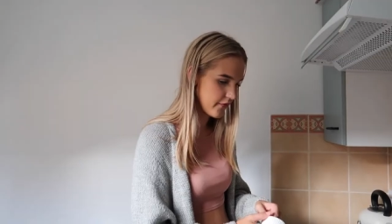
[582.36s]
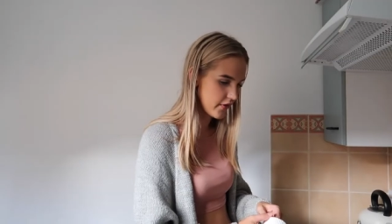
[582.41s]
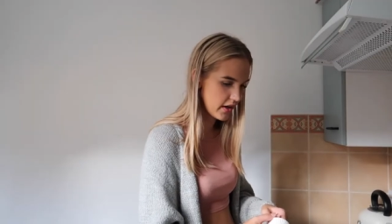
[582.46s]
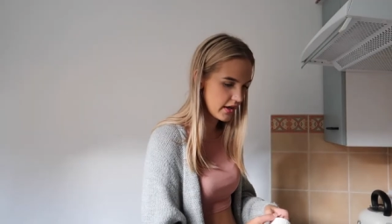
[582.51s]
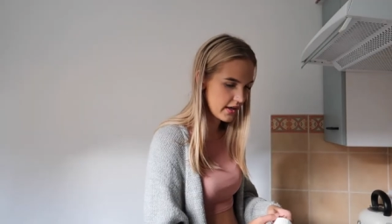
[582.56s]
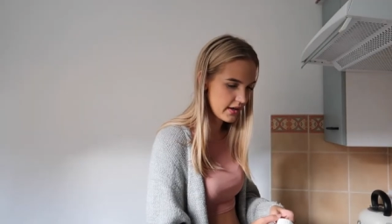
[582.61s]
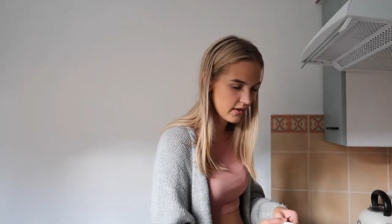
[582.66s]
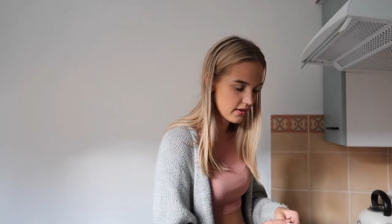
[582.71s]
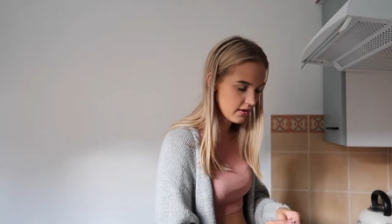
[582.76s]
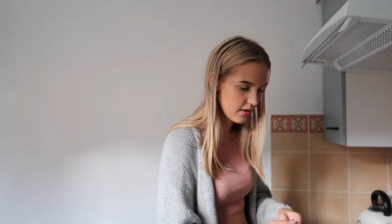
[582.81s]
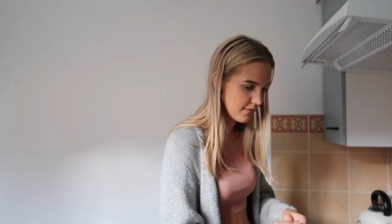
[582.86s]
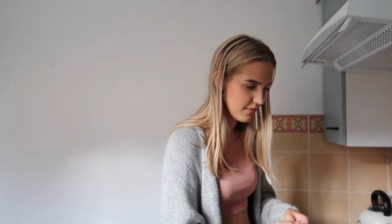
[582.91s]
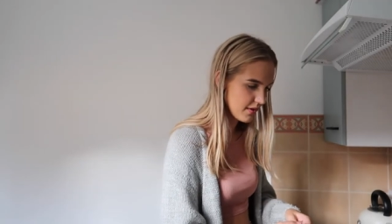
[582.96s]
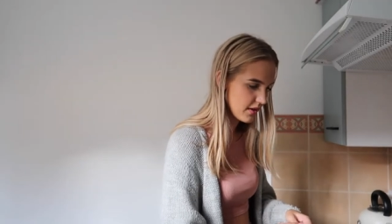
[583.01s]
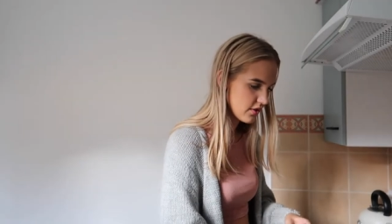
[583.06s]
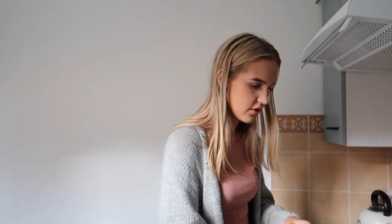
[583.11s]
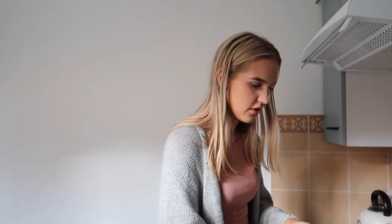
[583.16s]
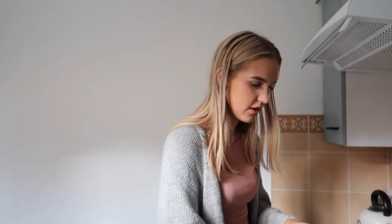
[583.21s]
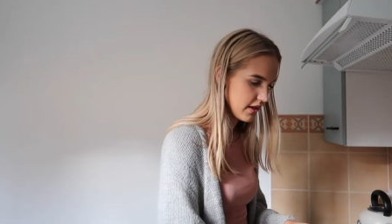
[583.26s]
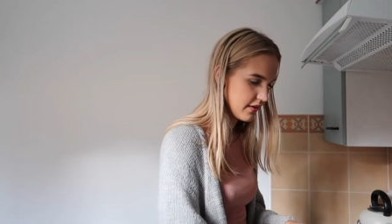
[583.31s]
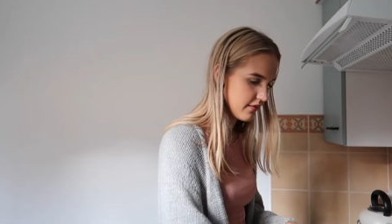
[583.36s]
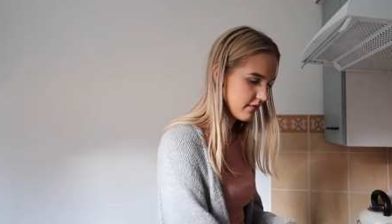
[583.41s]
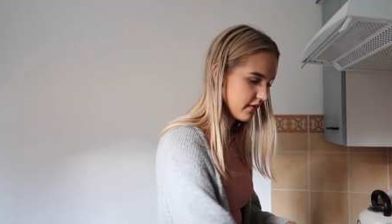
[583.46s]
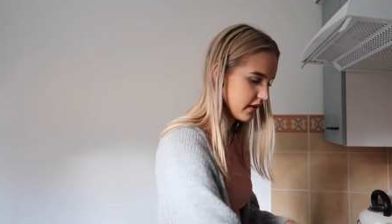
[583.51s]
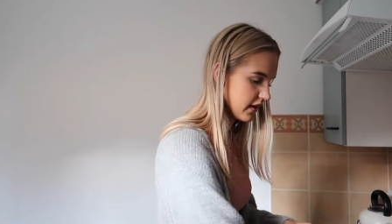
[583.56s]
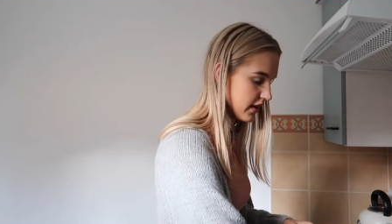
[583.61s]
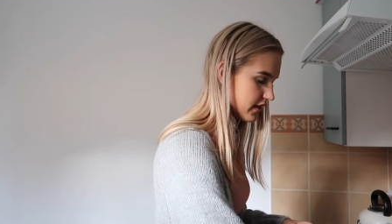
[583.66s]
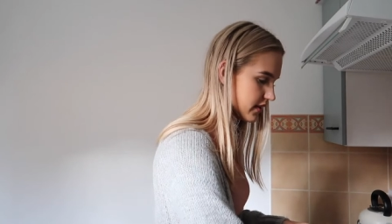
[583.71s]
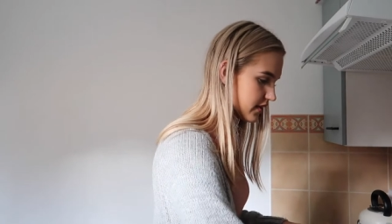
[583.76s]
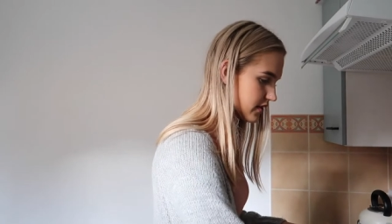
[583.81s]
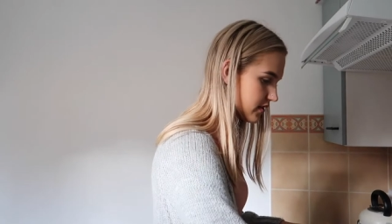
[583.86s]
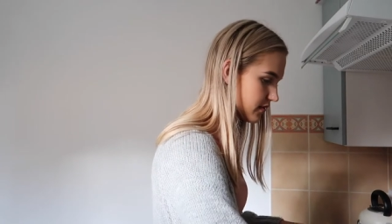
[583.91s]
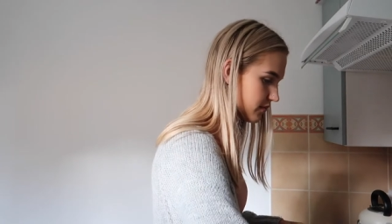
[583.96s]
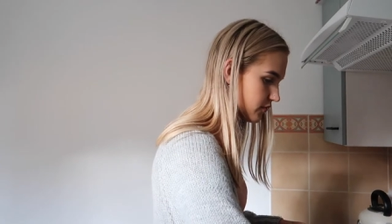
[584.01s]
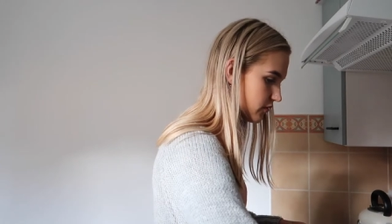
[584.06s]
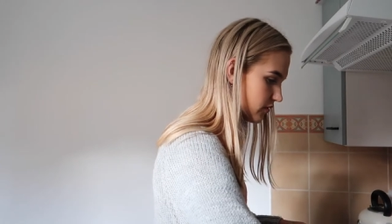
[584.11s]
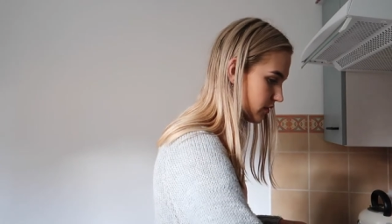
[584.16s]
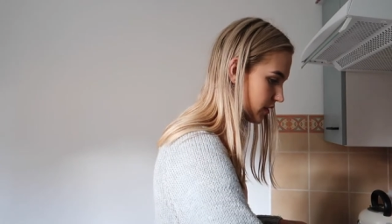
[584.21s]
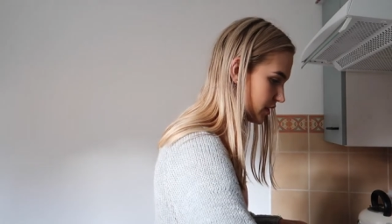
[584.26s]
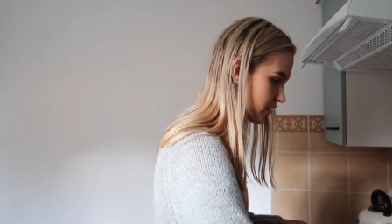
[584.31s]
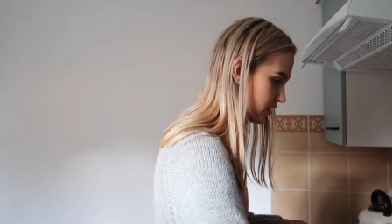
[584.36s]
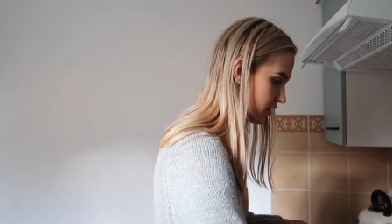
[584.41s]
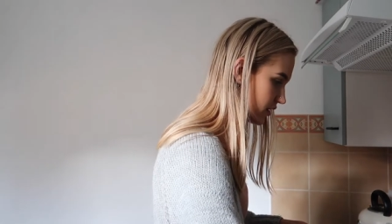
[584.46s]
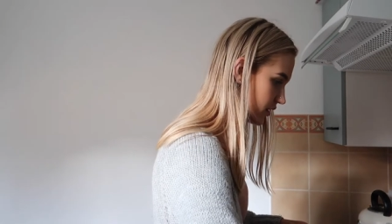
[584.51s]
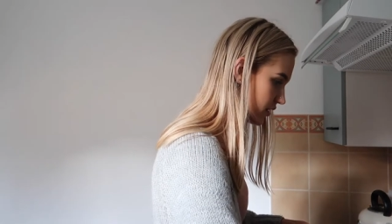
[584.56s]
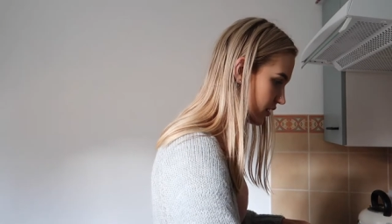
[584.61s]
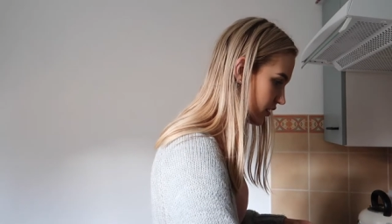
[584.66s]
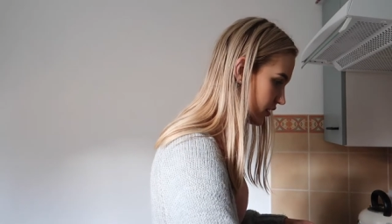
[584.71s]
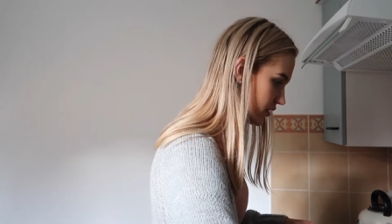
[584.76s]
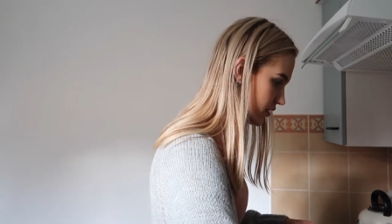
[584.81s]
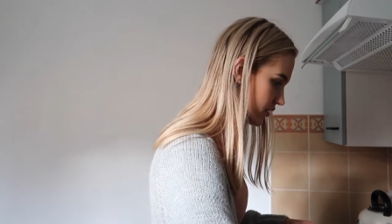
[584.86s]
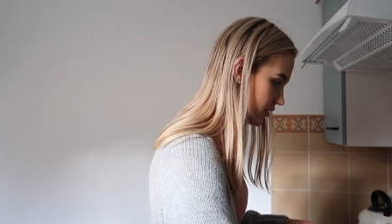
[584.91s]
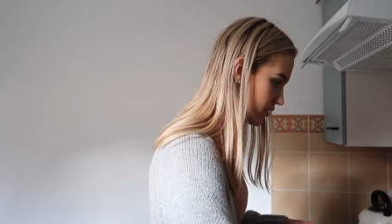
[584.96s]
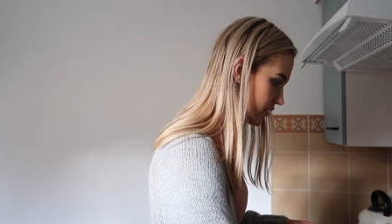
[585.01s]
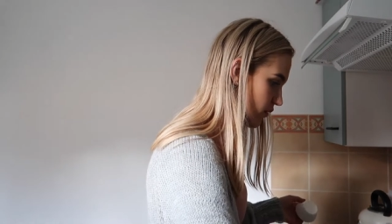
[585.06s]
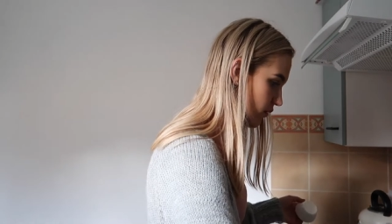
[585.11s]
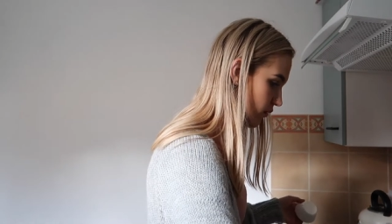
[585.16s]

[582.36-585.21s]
All right, let me try and find some more questions.